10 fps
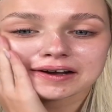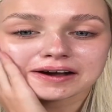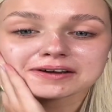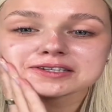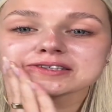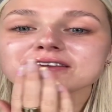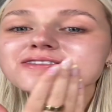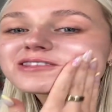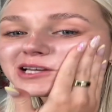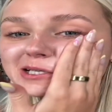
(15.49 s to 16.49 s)
Honestly,
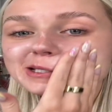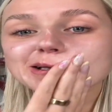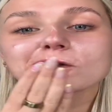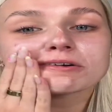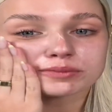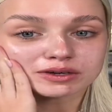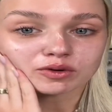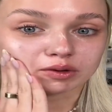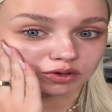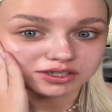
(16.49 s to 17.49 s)
this could have been
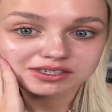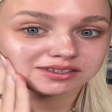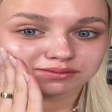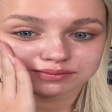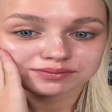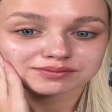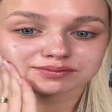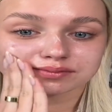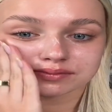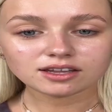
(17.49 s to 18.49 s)
way worse.
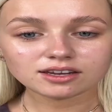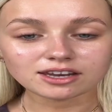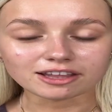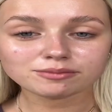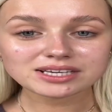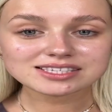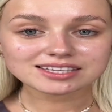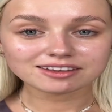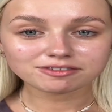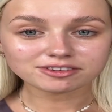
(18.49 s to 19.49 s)
Now that my
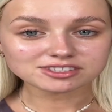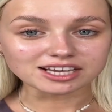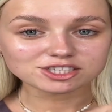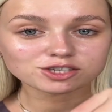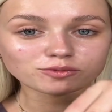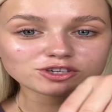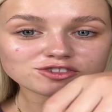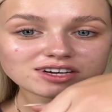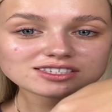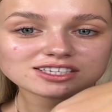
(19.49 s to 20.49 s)
skin feels extra
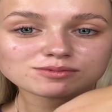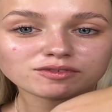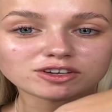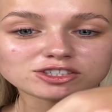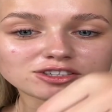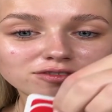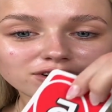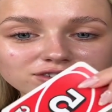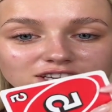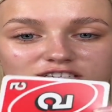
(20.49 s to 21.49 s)
moisturized, let's move on to the
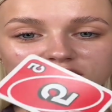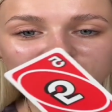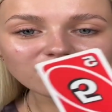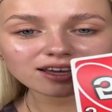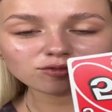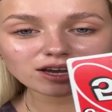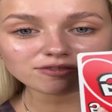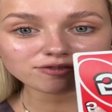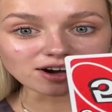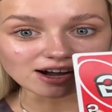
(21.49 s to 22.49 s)
foundation, and we have
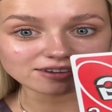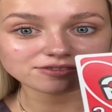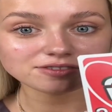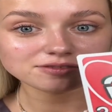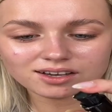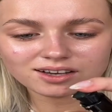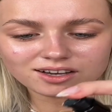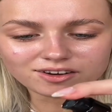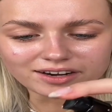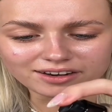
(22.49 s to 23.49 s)
5.
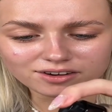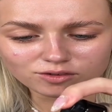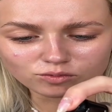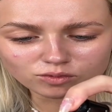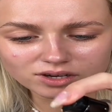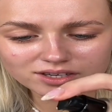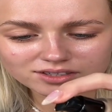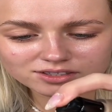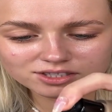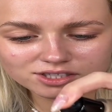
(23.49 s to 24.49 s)
Alright, 1,
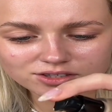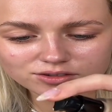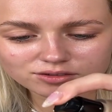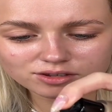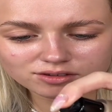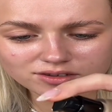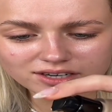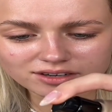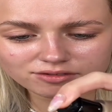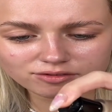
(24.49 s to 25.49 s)
2,
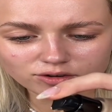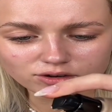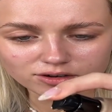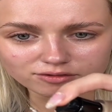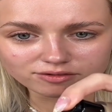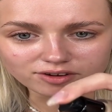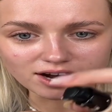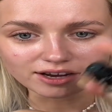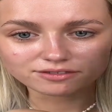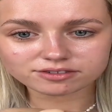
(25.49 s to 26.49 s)
3, 4,
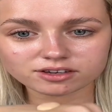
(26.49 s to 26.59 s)
5.